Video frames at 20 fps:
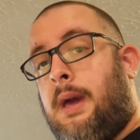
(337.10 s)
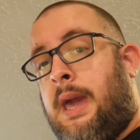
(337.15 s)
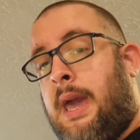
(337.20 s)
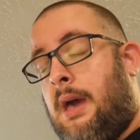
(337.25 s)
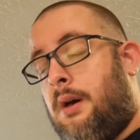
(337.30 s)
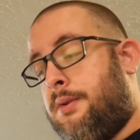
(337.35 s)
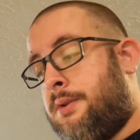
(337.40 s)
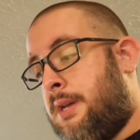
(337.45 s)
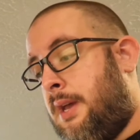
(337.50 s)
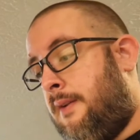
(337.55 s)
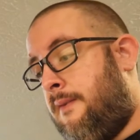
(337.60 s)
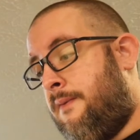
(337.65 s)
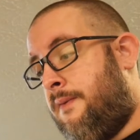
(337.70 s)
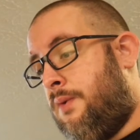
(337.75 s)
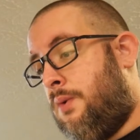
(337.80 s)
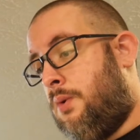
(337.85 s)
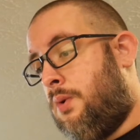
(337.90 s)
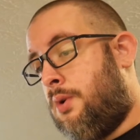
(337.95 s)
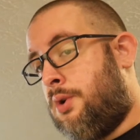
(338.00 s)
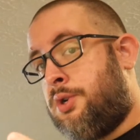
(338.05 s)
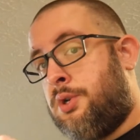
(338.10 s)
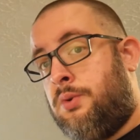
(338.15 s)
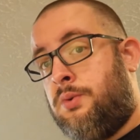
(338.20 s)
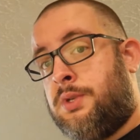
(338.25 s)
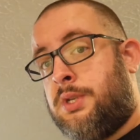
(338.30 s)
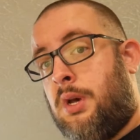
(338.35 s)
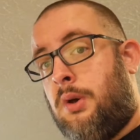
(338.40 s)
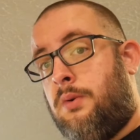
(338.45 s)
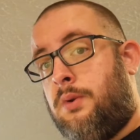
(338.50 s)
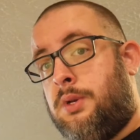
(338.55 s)
accounting for 2
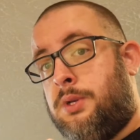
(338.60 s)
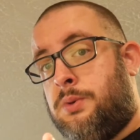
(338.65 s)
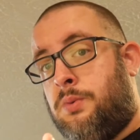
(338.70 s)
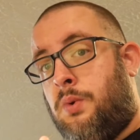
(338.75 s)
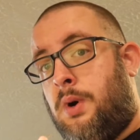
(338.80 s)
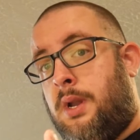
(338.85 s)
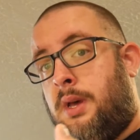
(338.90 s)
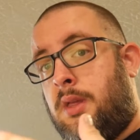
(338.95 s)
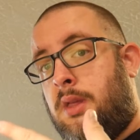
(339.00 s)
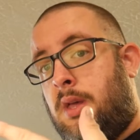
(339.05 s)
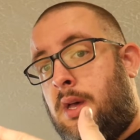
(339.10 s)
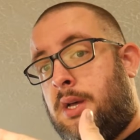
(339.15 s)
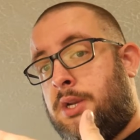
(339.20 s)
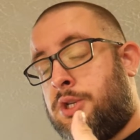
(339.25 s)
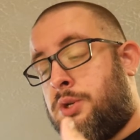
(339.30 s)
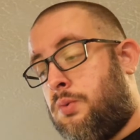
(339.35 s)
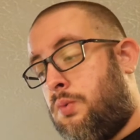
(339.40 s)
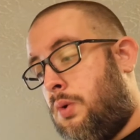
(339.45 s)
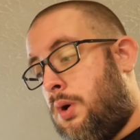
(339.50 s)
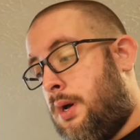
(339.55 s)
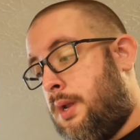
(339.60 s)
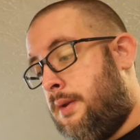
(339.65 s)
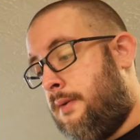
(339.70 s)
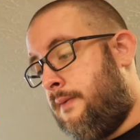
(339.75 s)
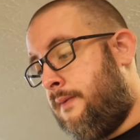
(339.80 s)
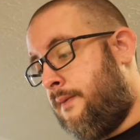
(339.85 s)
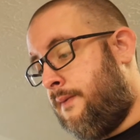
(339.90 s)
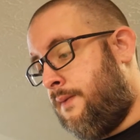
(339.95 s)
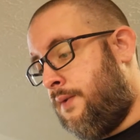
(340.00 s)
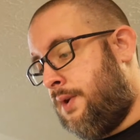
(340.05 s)
sodas, 1 at lunch, 1
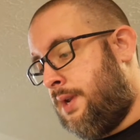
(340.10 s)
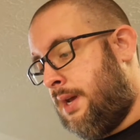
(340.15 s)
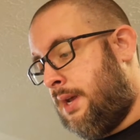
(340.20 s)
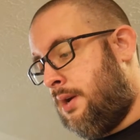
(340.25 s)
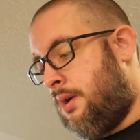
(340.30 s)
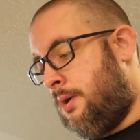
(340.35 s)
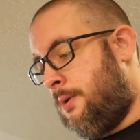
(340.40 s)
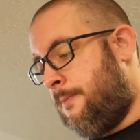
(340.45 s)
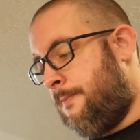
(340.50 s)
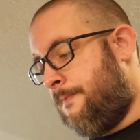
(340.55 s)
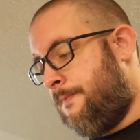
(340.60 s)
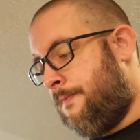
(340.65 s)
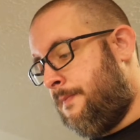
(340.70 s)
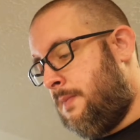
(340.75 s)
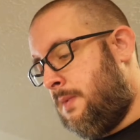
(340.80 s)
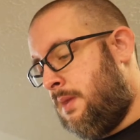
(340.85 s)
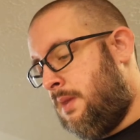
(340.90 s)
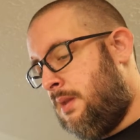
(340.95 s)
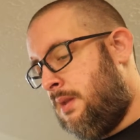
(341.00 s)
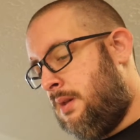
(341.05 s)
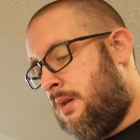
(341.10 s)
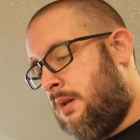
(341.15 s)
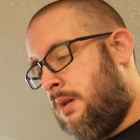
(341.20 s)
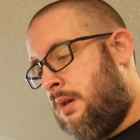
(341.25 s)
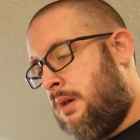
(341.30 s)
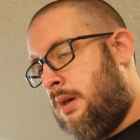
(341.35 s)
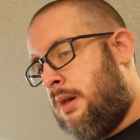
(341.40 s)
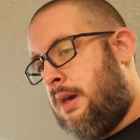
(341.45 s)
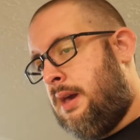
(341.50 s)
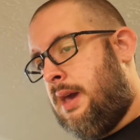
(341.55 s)
for dinner.
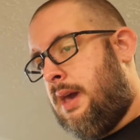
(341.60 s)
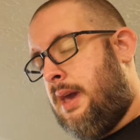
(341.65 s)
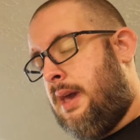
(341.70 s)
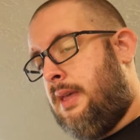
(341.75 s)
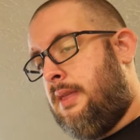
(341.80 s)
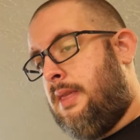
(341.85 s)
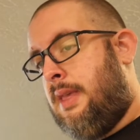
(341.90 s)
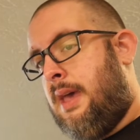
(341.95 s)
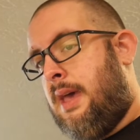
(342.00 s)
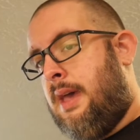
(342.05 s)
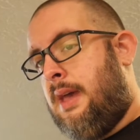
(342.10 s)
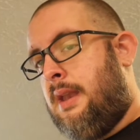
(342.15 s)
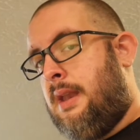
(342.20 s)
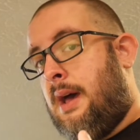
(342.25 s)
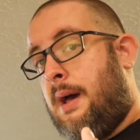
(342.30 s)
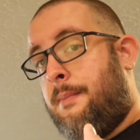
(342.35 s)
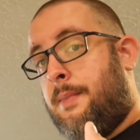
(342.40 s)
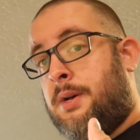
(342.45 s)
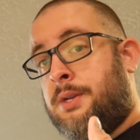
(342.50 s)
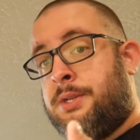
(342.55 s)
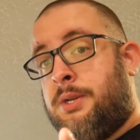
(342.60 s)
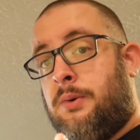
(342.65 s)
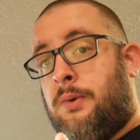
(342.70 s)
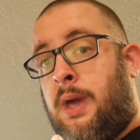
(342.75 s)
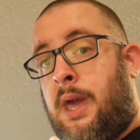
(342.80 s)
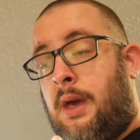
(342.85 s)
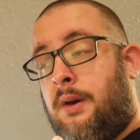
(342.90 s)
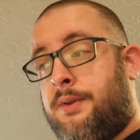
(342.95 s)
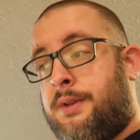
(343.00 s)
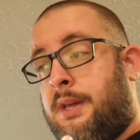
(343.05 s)
And then I'm also
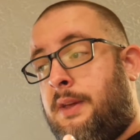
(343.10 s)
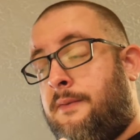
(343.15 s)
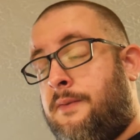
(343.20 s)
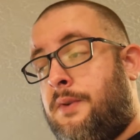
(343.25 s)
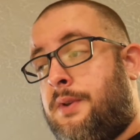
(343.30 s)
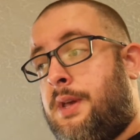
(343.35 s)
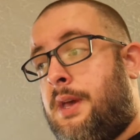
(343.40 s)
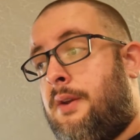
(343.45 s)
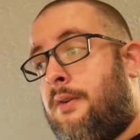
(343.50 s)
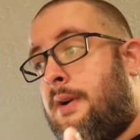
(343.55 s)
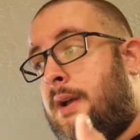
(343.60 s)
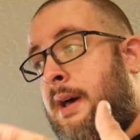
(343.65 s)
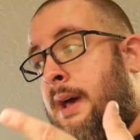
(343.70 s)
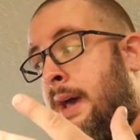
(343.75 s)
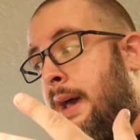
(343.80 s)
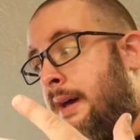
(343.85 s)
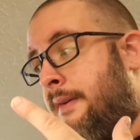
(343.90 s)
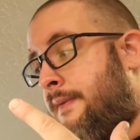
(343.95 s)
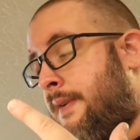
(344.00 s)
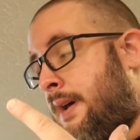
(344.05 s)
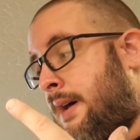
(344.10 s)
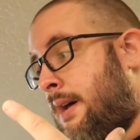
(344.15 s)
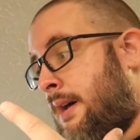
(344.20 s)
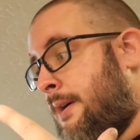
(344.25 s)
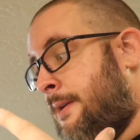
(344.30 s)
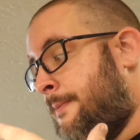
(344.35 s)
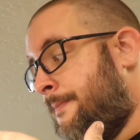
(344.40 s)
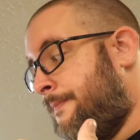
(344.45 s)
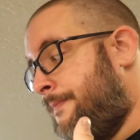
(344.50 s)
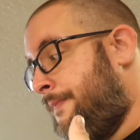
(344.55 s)
counting for dinner. I
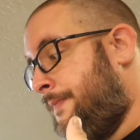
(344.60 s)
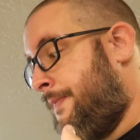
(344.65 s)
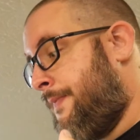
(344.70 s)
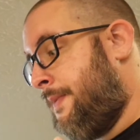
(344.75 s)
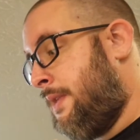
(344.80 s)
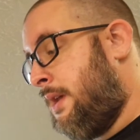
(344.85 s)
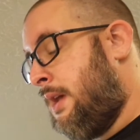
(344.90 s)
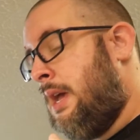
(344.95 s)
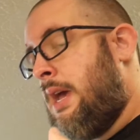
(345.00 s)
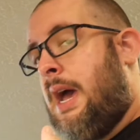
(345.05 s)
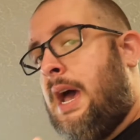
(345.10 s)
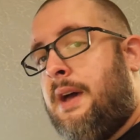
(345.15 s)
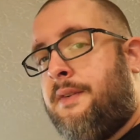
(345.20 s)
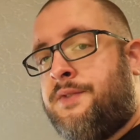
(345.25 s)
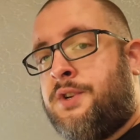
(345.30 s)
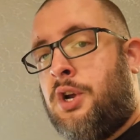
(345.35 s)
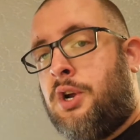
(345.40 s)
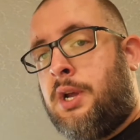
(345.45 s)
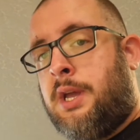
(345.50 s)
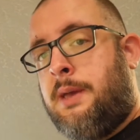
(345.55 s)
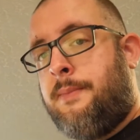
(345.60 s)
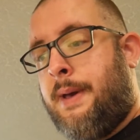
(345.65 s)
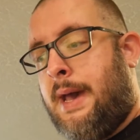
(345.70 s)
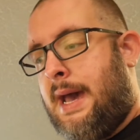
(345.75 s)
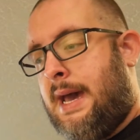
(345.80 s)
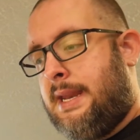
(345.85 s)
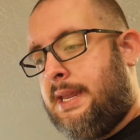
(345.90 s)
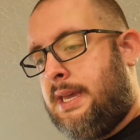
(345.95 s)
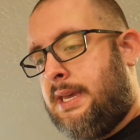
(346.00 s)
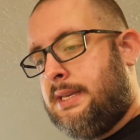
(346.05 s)
have turkey
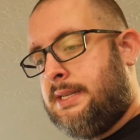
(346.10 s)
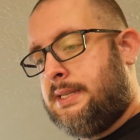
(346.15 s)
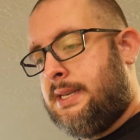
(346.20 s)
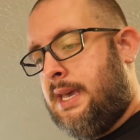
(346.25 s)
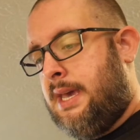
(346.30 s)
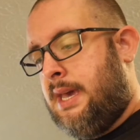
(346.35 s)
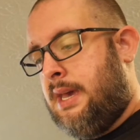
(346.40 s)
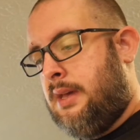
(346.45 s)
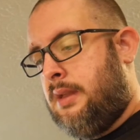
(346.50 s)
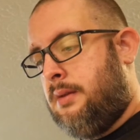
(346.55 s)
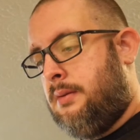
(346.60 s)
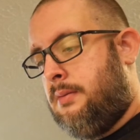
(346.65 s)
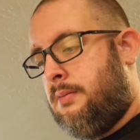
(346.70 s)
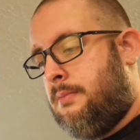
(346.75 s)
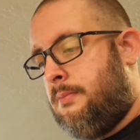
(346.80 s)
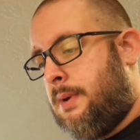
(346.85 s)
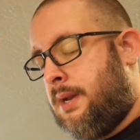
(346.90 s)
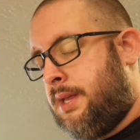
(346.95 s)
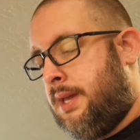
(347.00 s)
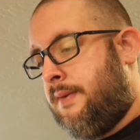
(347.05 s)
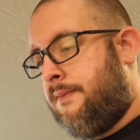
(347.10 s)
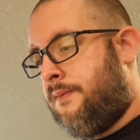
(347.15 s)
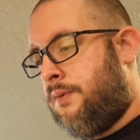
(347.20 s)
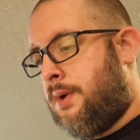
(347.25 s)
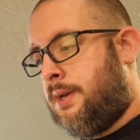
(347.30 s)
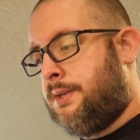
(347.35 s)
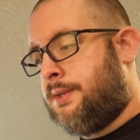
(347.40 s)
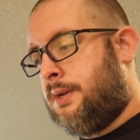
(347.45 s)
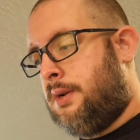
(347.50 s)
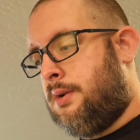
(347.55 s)
patties in my deep
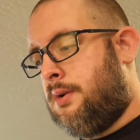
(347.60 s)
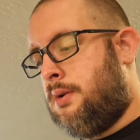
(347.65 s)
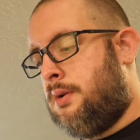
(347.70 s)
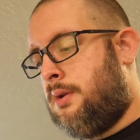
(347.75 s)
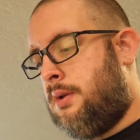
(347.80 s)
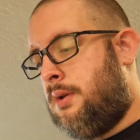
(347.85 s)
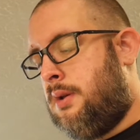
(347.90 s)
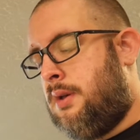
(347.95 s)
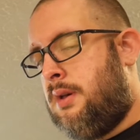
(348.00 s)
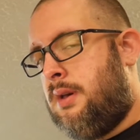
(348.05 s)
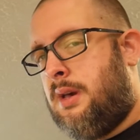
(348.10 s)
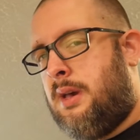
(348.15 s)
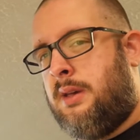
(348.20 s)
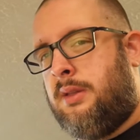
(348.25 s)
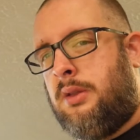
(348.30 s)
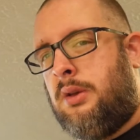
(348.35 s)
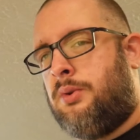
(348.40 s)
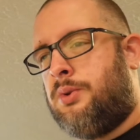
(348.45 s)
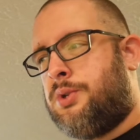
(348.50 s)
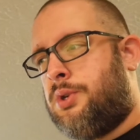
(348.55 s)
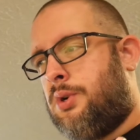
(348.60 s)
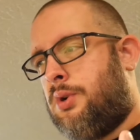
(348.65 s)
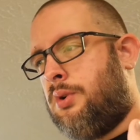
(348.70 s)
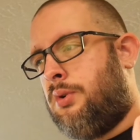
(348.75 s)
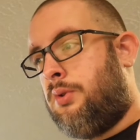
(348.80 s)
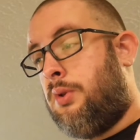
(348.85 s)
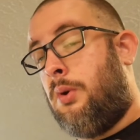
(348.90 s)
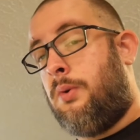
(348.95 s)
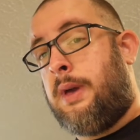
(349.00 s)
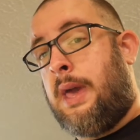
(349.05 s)
freezer, and those are
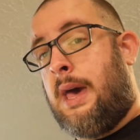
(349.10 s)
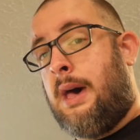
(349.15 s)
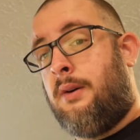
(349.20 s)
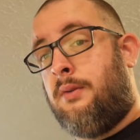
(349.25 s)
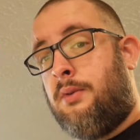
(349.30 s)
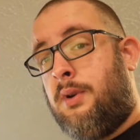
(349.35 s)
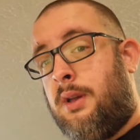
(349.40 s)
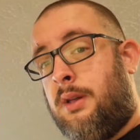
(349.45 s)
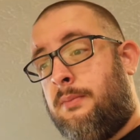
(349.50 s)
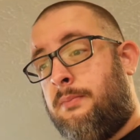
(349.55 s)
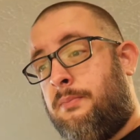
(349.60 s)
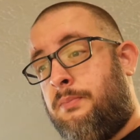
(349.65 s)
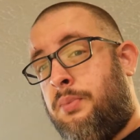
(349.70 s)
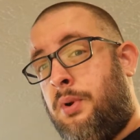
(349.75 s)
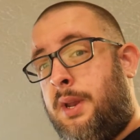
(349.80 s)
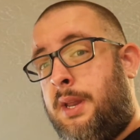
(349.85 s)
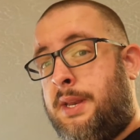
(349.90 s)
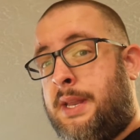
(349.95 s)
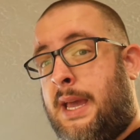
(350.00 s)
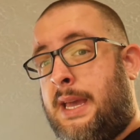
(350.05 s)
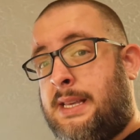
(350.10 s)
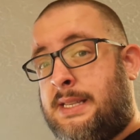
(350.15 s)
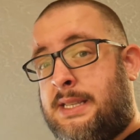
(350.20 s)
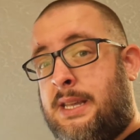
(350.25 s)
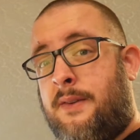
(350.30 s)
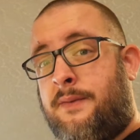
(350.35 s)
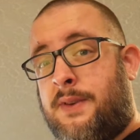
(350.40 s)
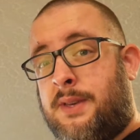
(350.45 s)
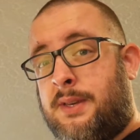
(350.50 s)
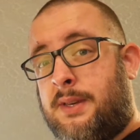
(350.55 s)
low calorie and pretty tasty
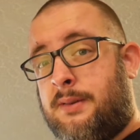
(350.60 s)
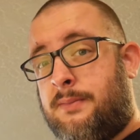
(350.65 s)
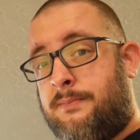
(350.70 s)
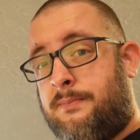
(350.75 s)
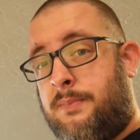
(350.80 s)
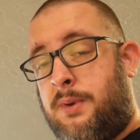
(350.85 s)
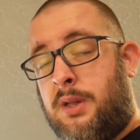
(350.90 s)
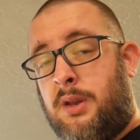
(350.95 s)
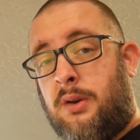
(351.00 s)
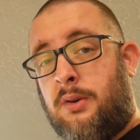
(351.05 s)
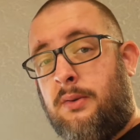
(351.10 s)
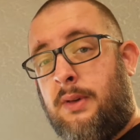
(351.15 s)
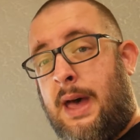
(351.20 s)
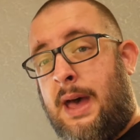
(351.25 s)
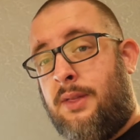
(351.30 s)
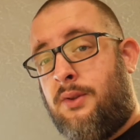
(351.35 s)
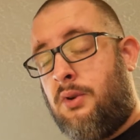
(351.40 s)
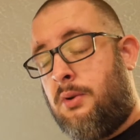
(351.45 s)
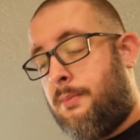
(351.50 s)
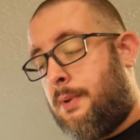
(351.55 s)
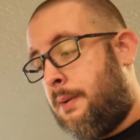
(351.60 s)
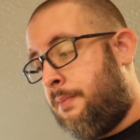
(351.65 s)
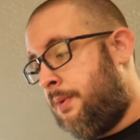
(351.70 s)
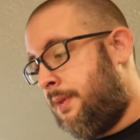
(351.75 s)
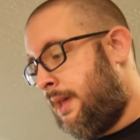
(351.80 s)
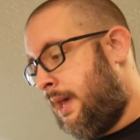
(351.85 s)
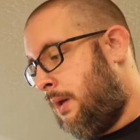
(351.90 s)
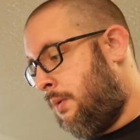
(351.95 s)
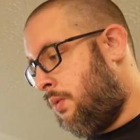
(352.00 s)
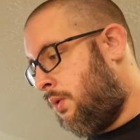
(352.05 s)
if you lather them up with
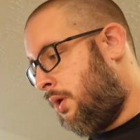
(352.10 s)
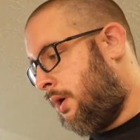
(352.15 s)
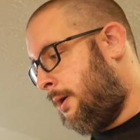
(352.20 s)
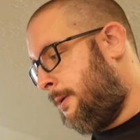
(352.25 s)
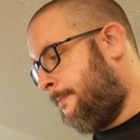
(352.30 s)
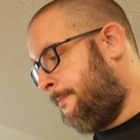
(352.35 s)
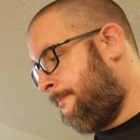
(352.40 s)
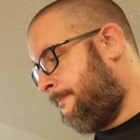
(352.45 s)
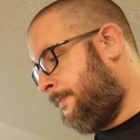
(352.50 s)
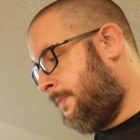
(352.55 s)
A1.